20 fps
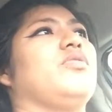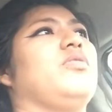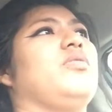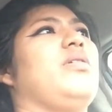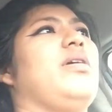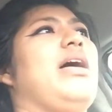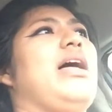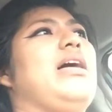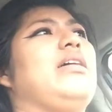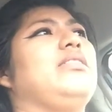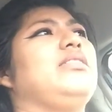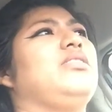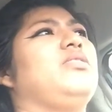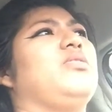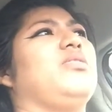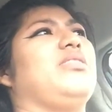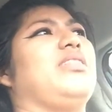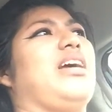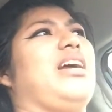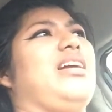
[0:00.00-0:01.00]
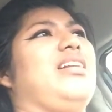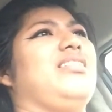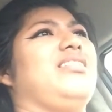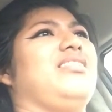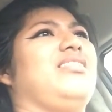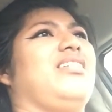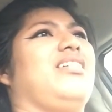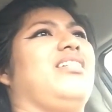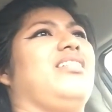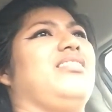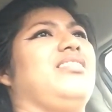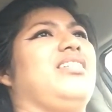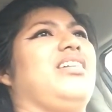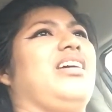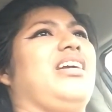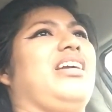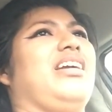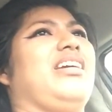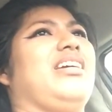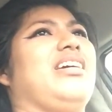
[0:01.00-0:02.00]
What else do I not
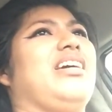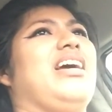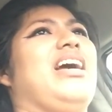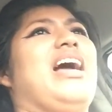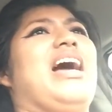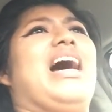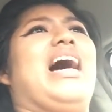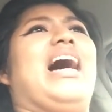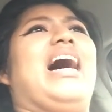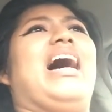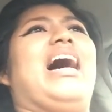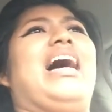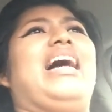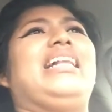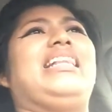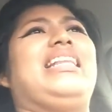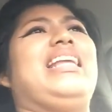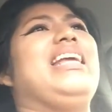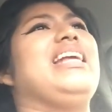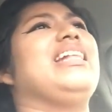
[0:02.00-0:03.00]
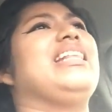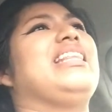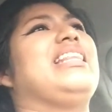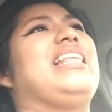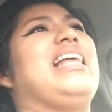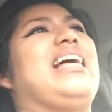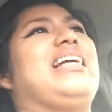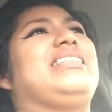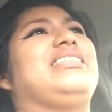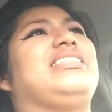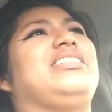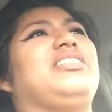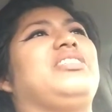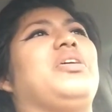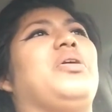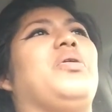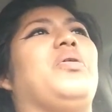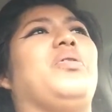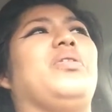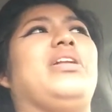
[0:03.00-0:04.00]
like? I think that's
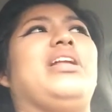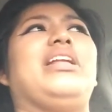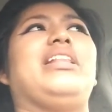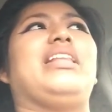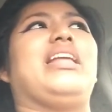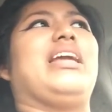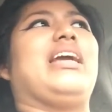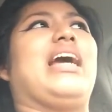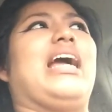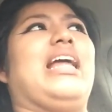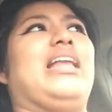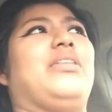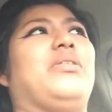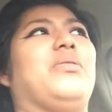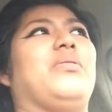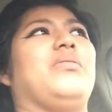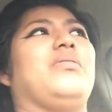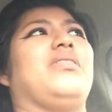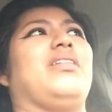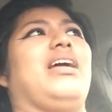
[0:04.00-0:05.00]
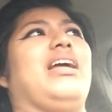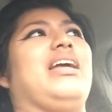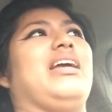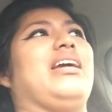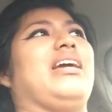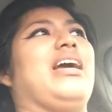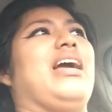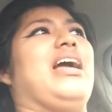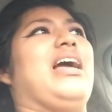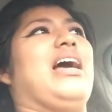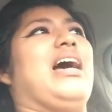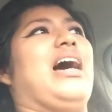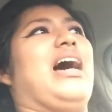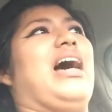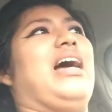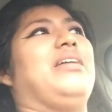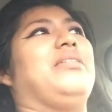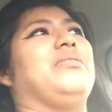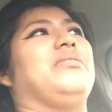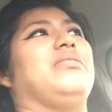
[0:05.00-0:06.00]
the only thing I don't like.
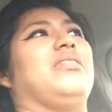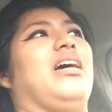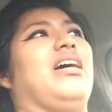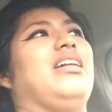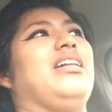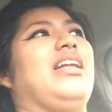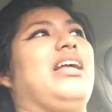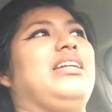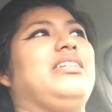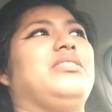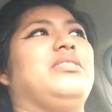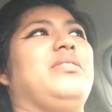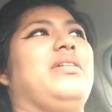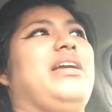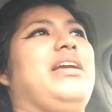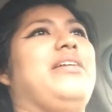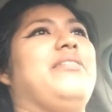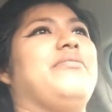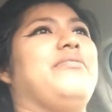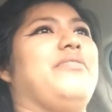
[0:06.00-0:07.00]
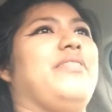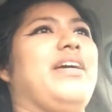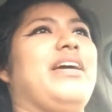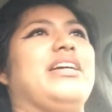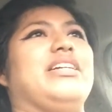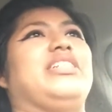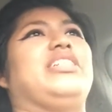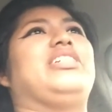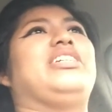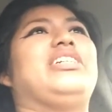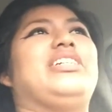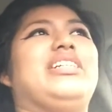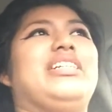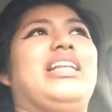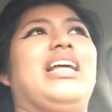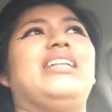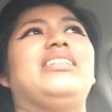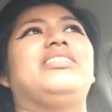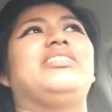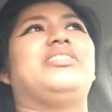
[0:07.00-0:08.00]
I do not like to eat fish.
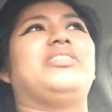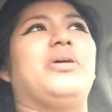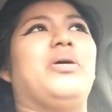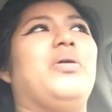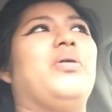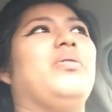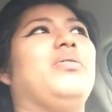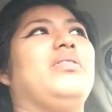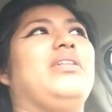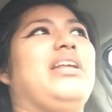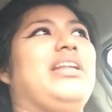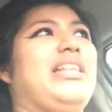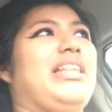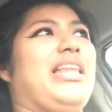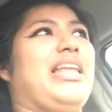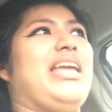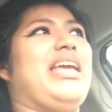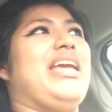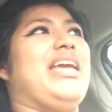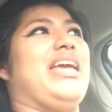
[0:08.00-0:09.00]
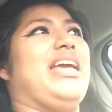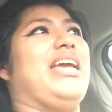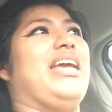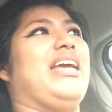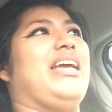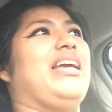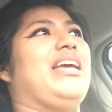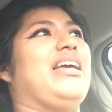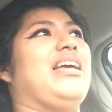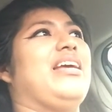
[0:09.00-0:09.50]
That's the only thing.